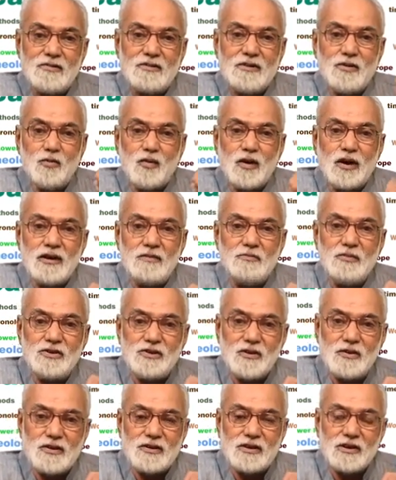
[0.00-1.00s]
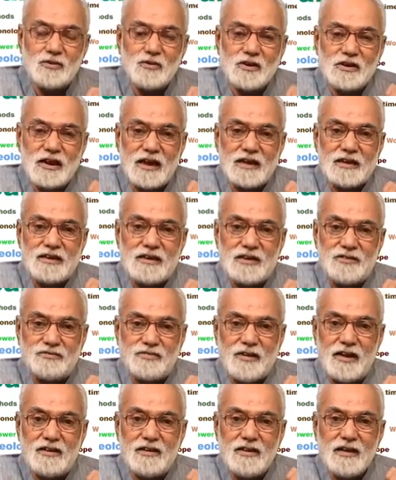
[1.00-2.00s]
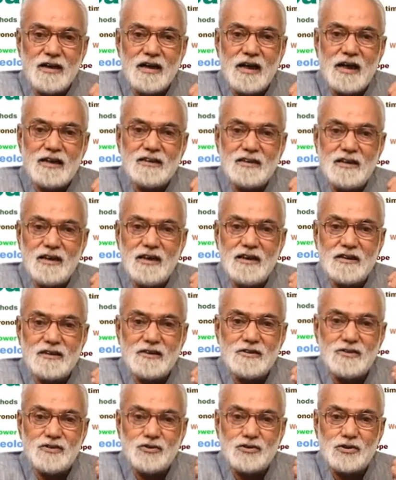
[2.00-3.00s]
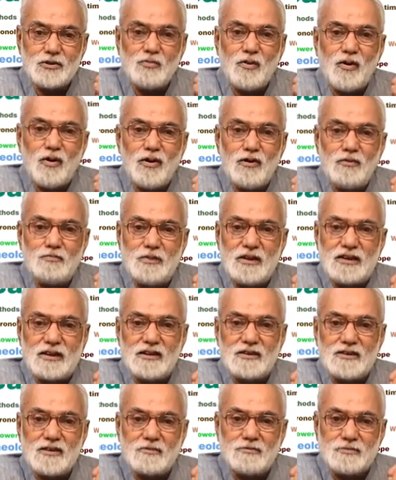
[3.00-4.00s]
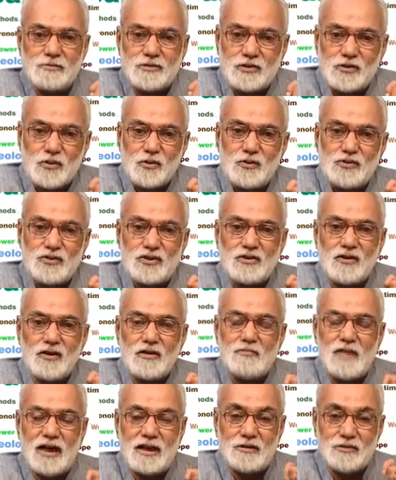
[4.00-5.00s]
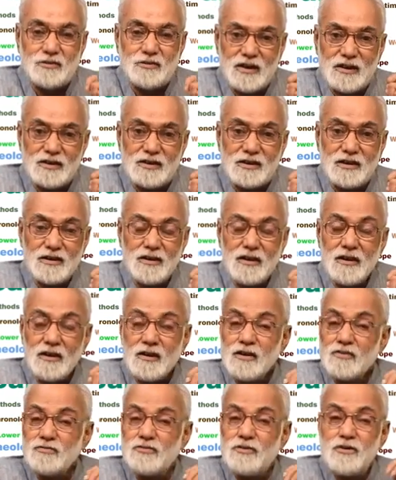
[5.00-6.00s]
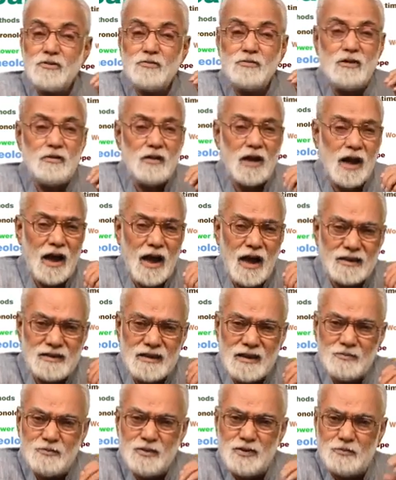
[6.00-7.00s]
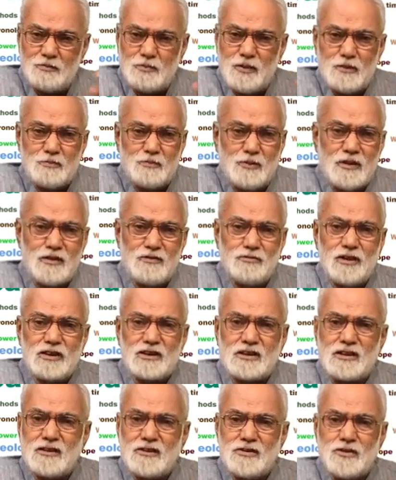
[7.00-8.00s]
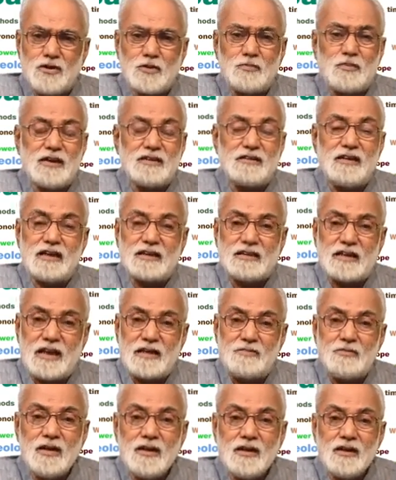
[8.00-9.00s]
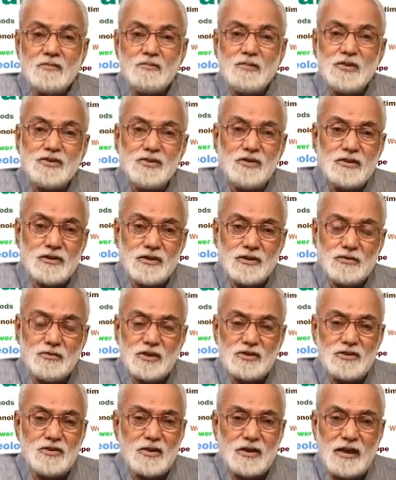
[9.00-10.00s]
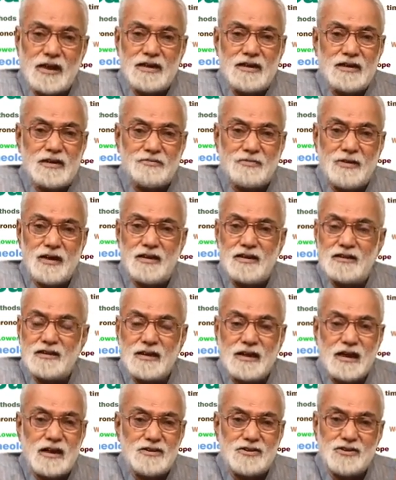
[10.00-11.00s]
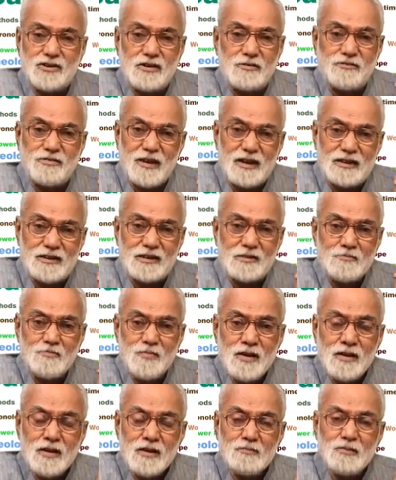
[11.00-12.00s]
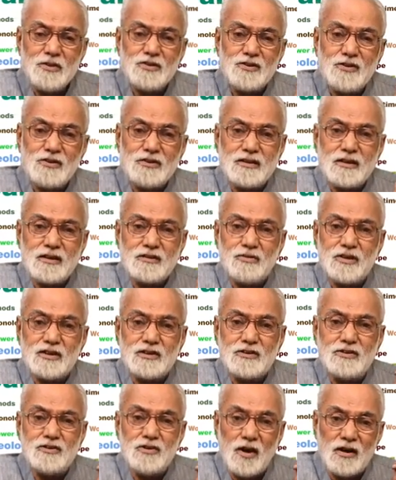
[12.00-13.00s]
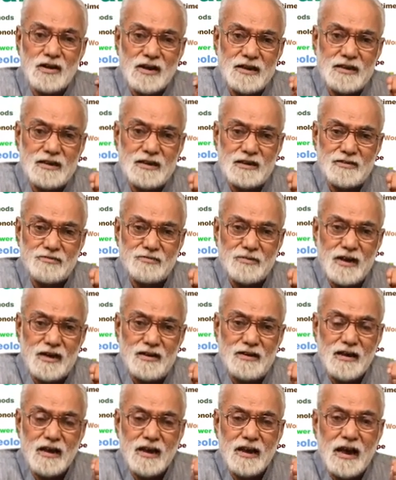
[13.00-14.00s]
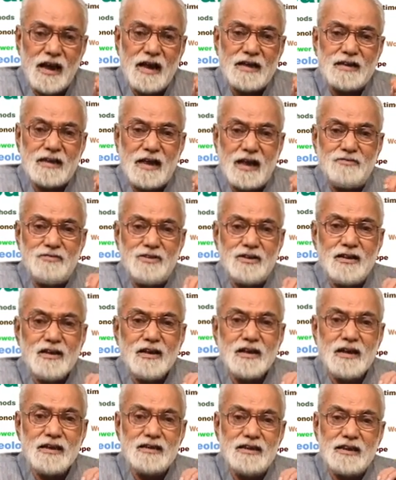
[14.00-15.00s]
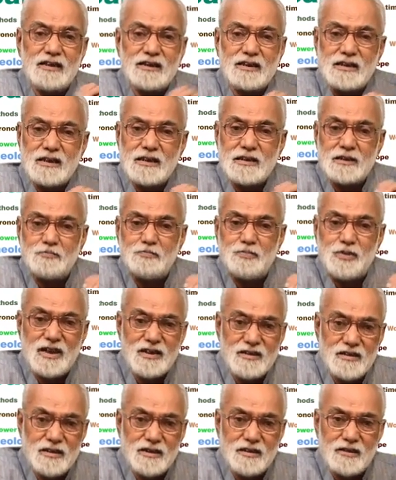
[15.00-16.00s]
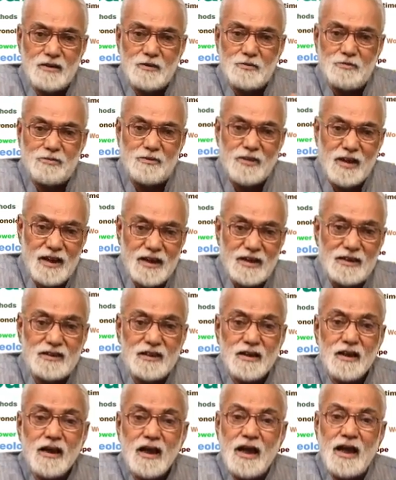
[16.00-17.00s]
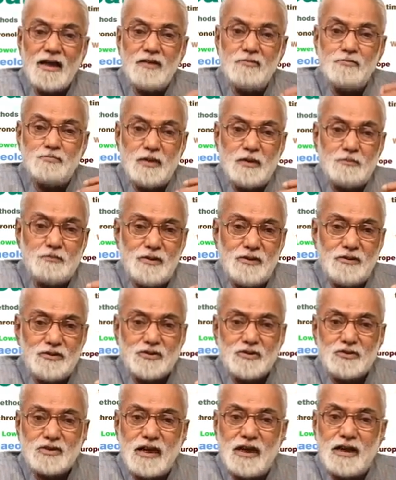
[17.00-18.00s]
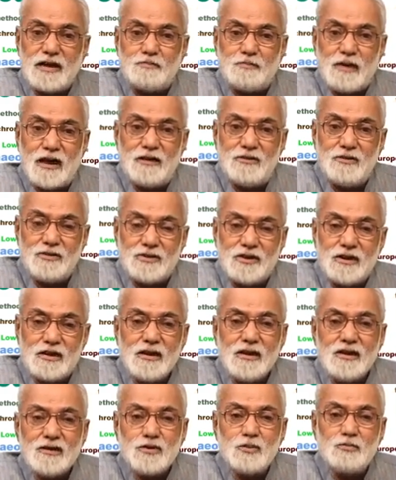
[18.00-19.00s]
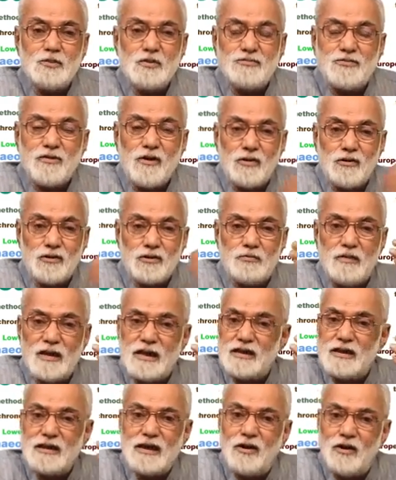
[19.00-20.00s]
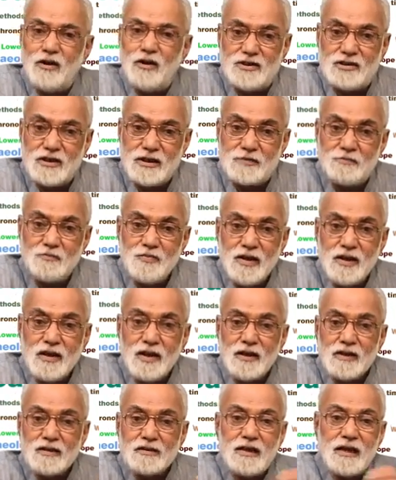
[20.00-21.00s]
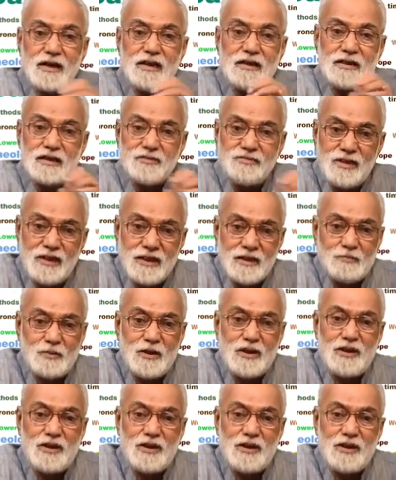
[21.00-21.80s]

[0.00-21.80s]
the word Mesolithic was identified as related to small pieces of stones called microliths. For a large number of people in Western Europe at that time, Mesolithic was not identified as a cultural phase. Mesolithic was not identified as having a distinct period or a phase, and people used to take Paleolithic to be followed by Neolithic. The intervening